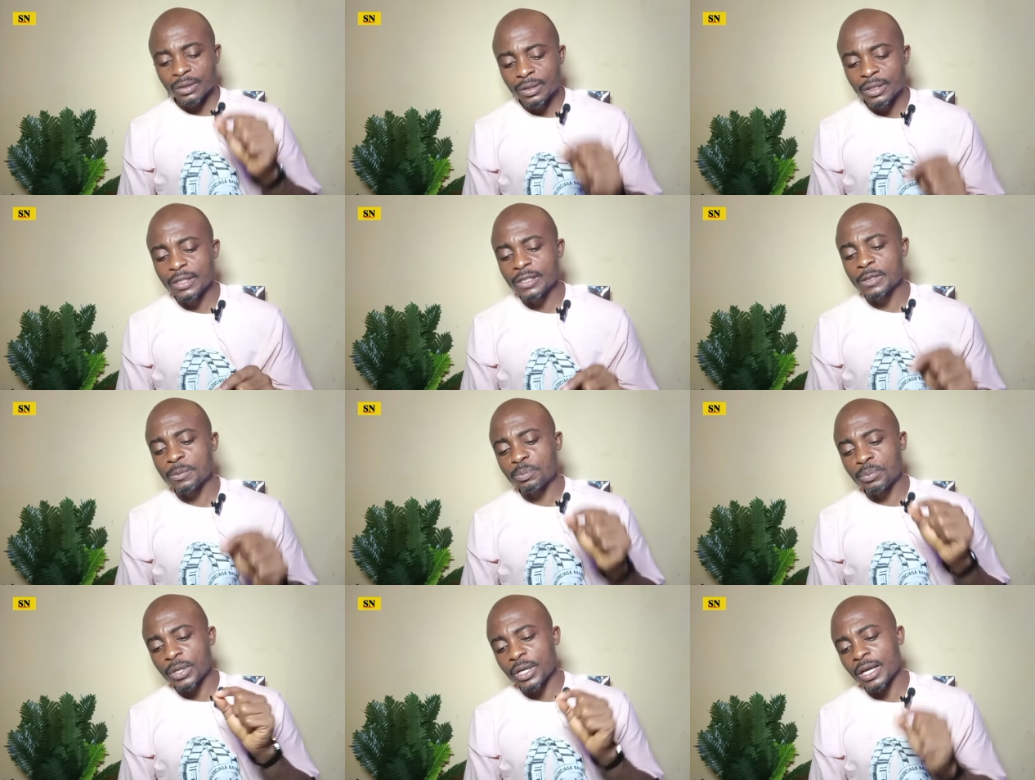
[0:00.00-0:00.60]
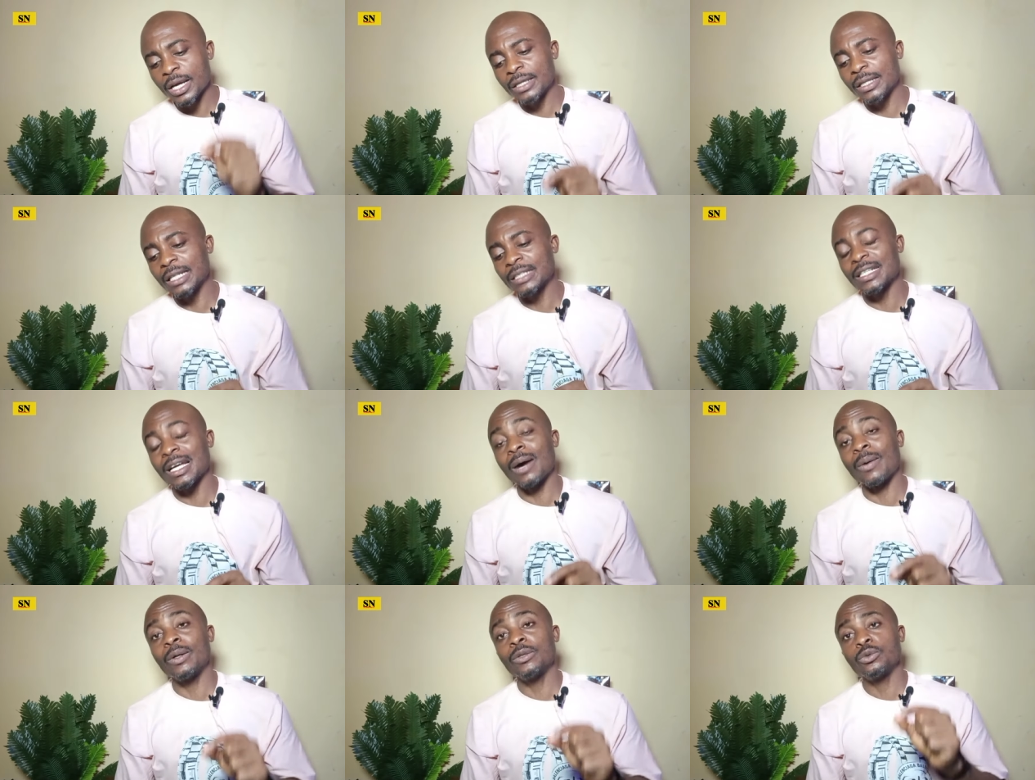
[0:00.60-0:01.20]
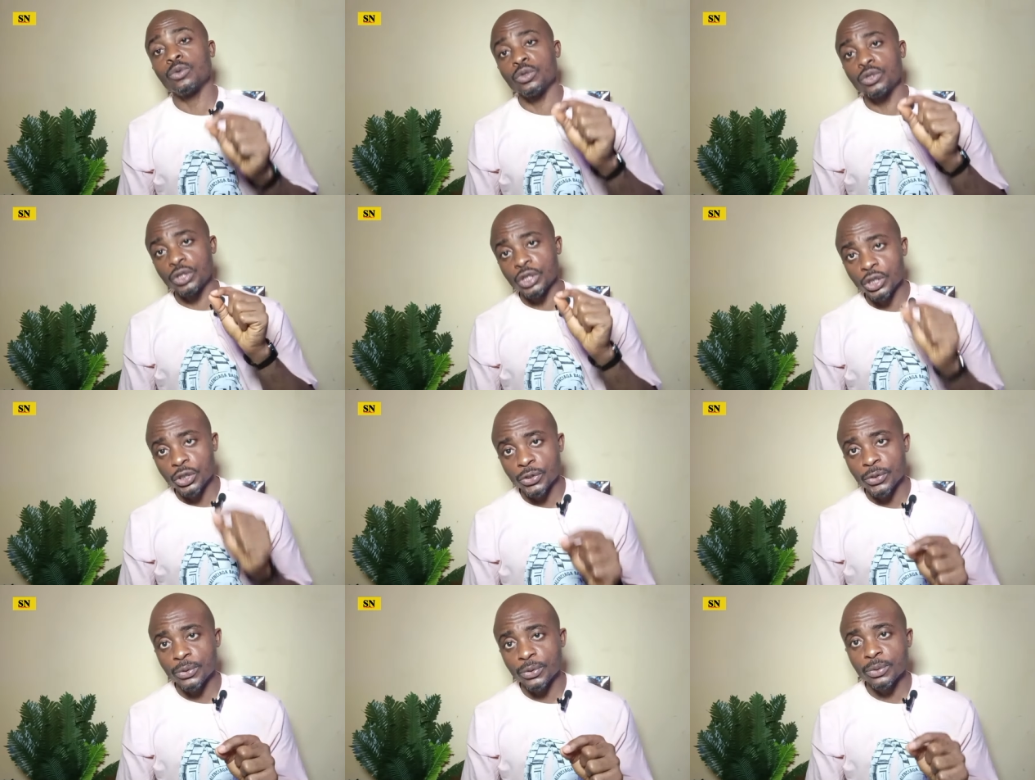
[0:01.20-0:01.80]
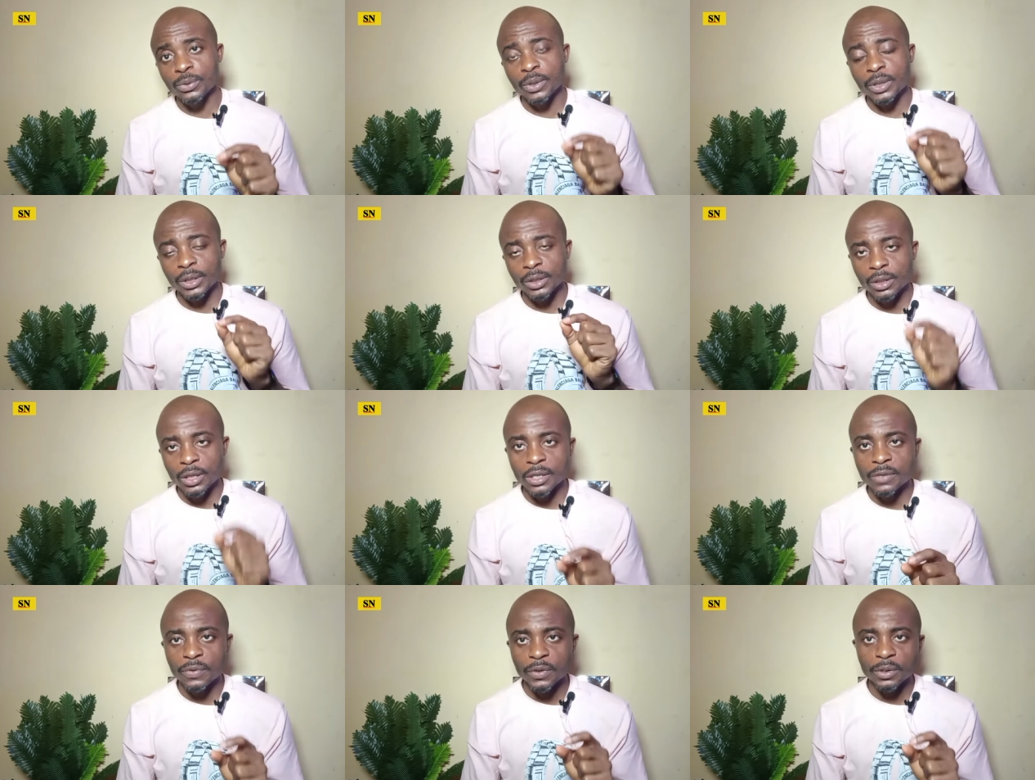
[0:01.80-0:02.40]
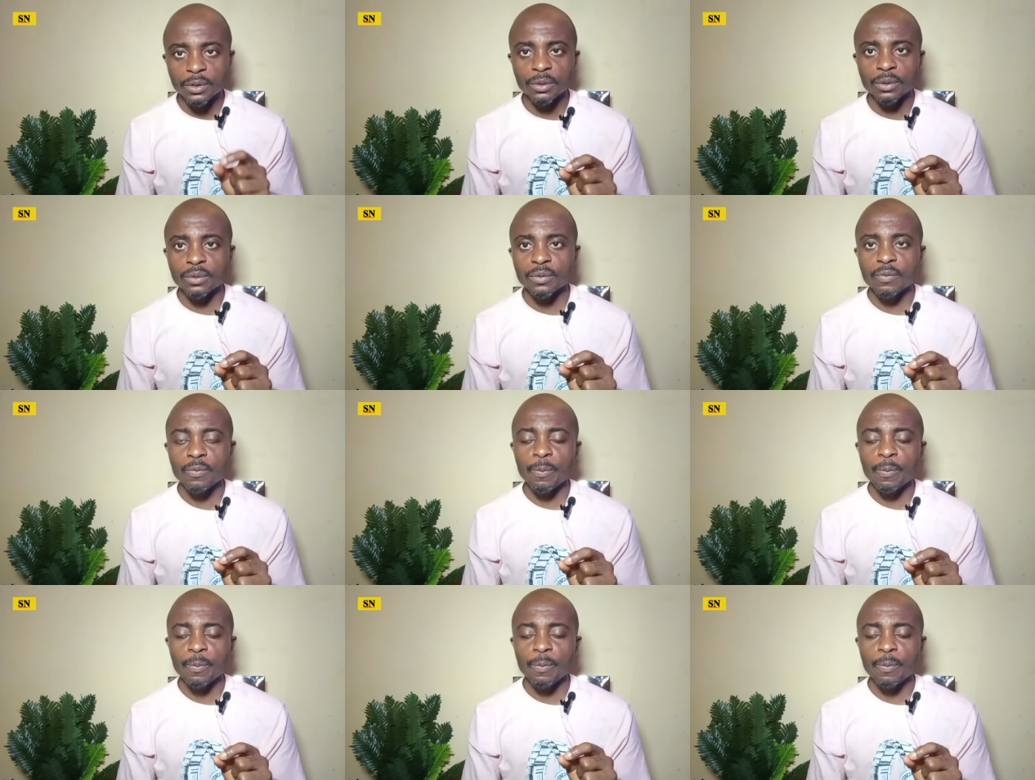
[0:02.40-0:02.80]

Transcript: This prayer that I want to teach you in this video